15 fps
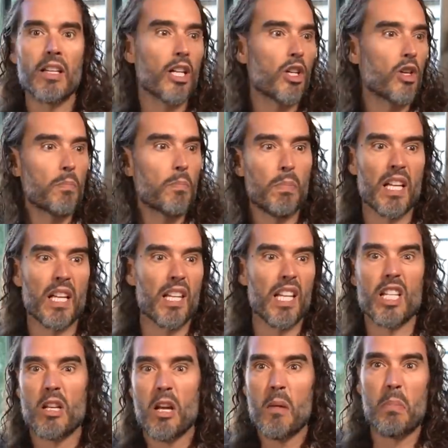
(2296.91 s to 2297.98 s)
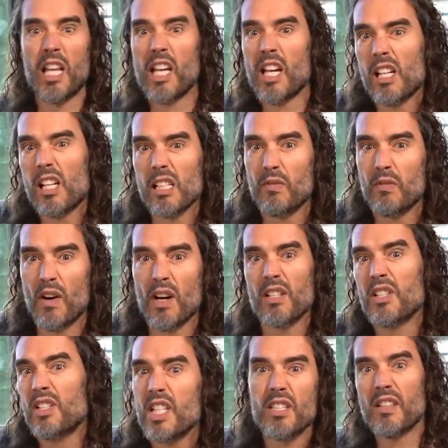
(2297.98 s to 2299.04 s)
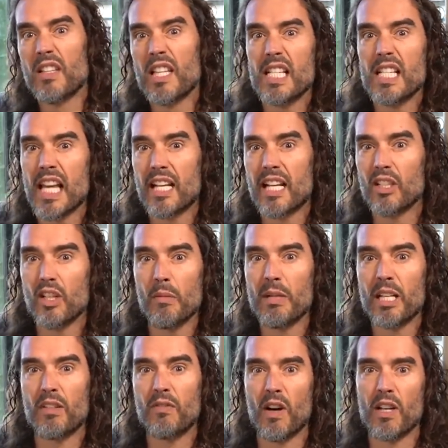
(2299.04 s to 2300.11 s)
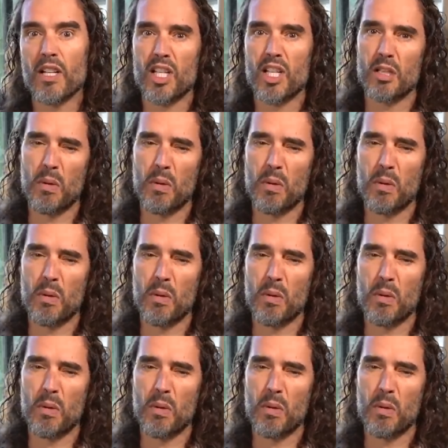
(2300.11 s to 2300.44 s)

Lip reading: there could be these political advantages and these economic advantages,